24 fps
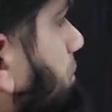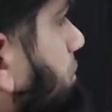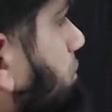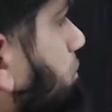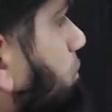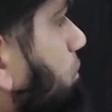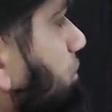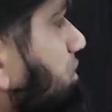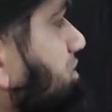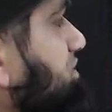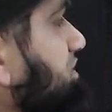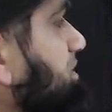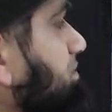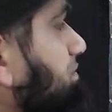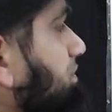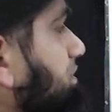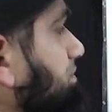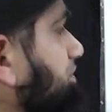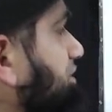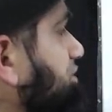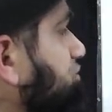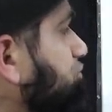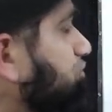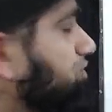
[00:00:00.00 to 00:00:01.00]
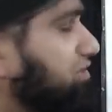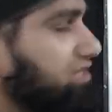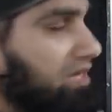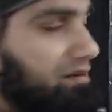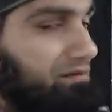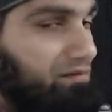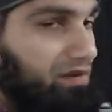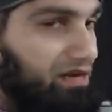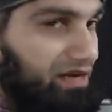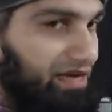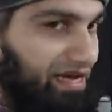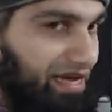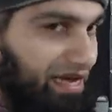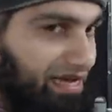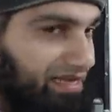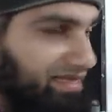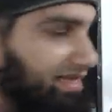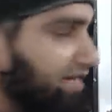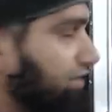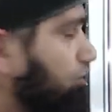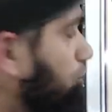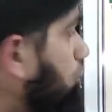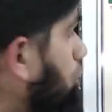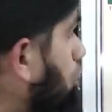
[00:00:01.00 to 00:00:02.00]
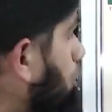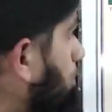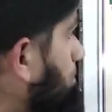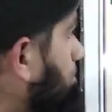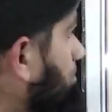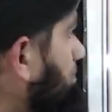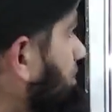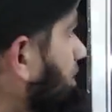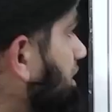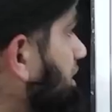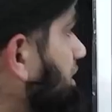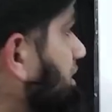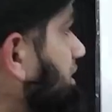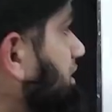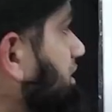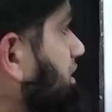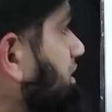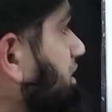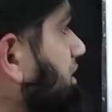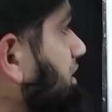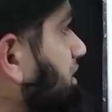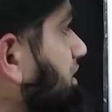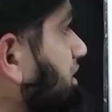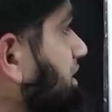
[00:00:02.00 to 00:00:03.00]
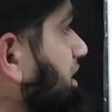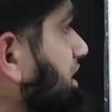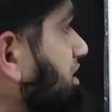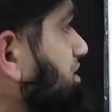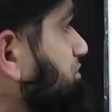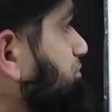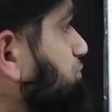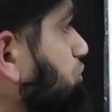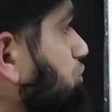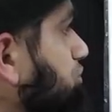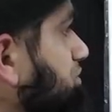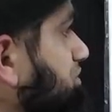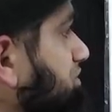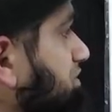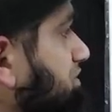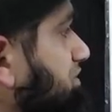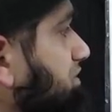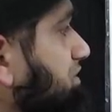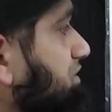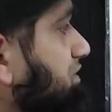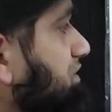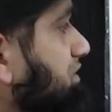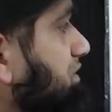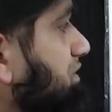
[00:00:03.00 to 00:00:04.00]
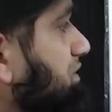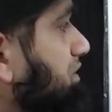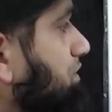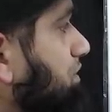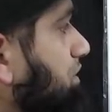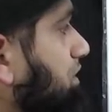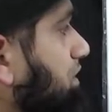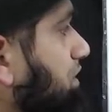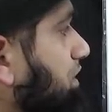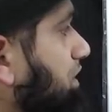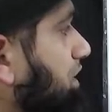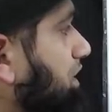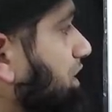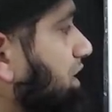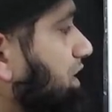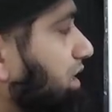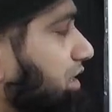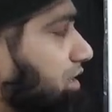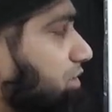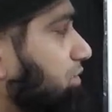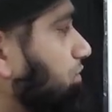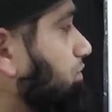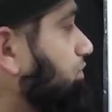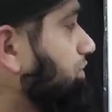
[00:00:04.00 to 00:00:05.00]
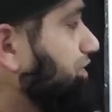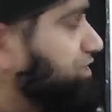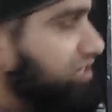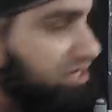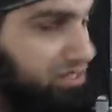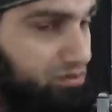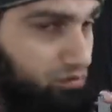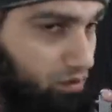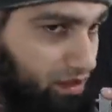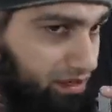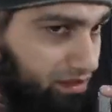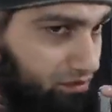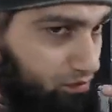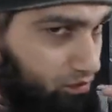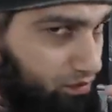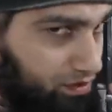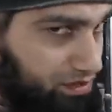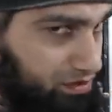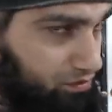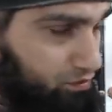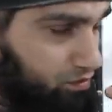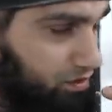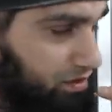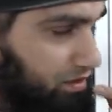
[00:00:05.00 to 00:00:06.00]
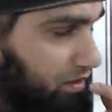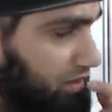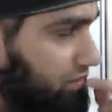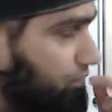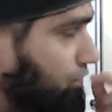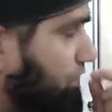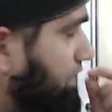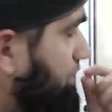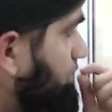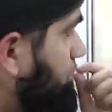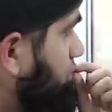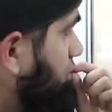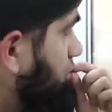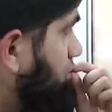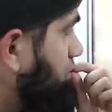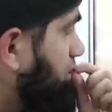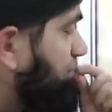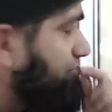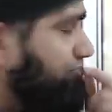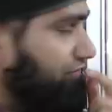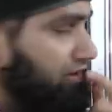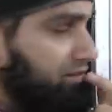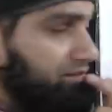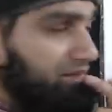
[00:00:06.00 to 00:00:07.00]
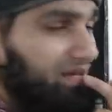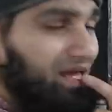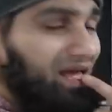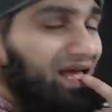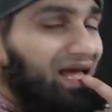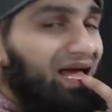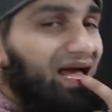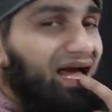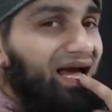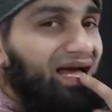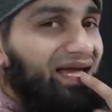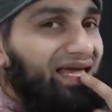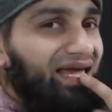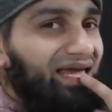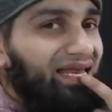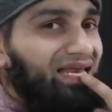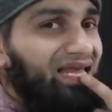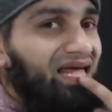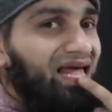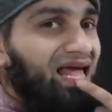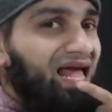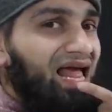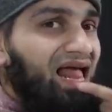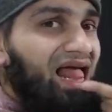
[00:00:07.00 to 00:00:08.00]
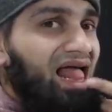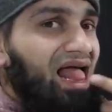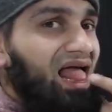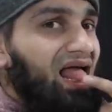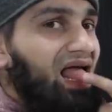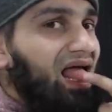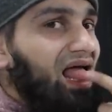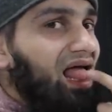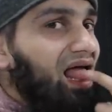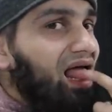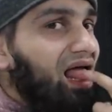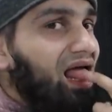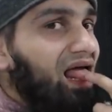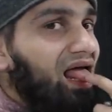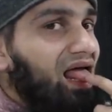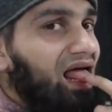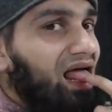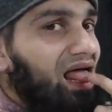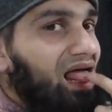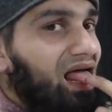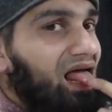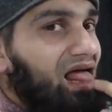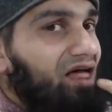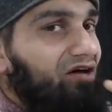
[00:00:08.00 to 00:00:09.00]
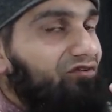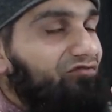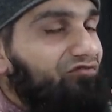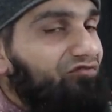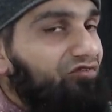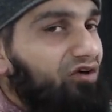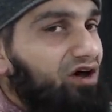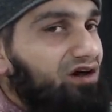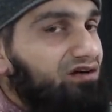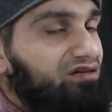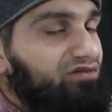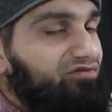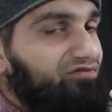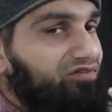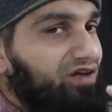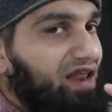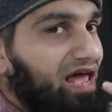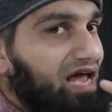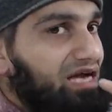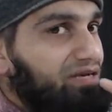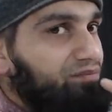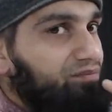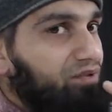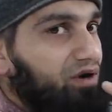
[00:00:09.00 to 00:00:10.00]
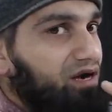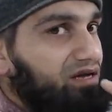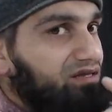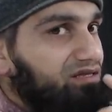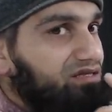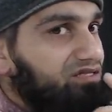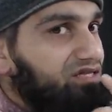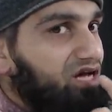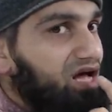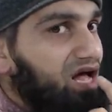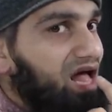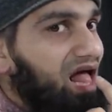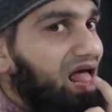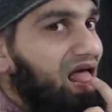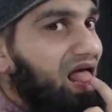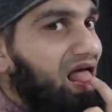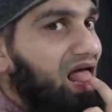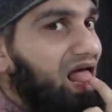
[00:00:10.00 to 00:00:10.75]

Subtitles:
What's similar between them? Again, they're home. Let's put which is what? Where did they come from? Again, front flat part of the tongue